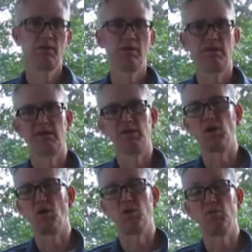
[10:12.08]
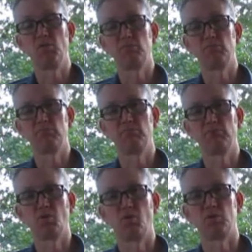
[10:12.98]
go
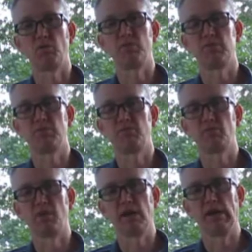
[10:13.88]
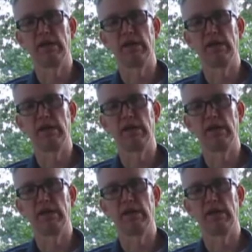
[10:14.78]
towards what they stood for.